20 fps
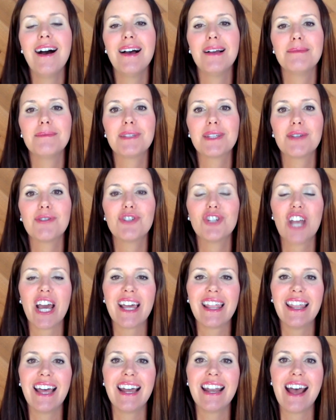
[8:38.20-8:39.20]
So
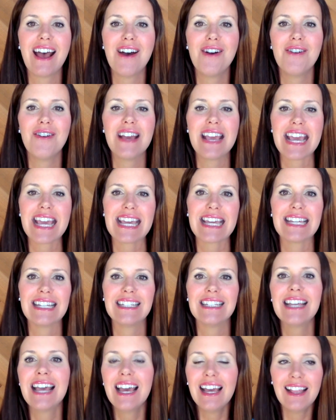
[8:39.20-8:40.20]
check that out,
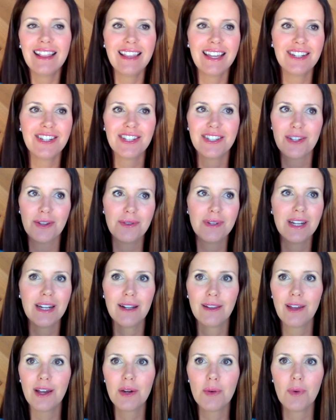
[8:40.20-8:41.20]
and they just don't need
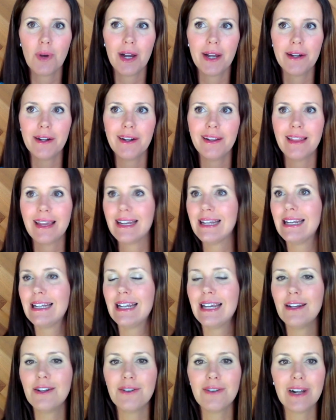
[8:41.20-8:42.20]
a lot of water. They need
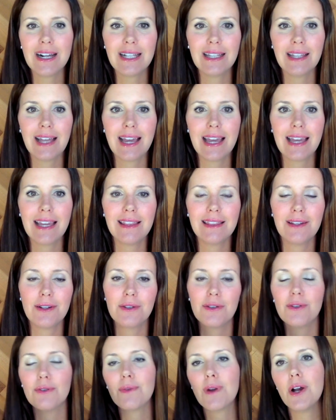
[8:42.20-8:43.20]
indirect light. They'll
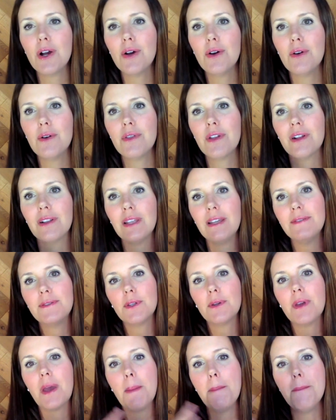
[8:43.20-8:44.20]
grow, their leaves
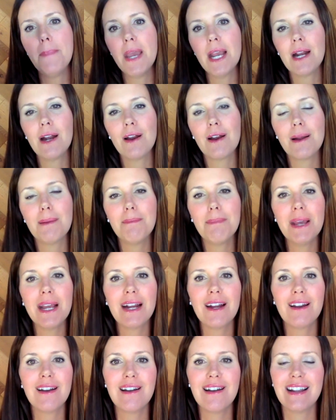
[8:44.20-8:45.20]
will get bigger and
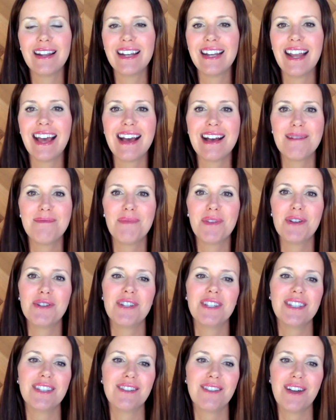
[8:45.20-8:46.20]
bigger, and they're
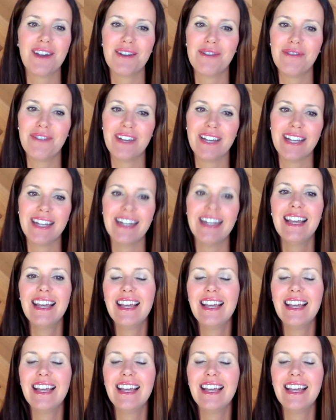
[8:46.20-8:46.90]
just a lot of fun.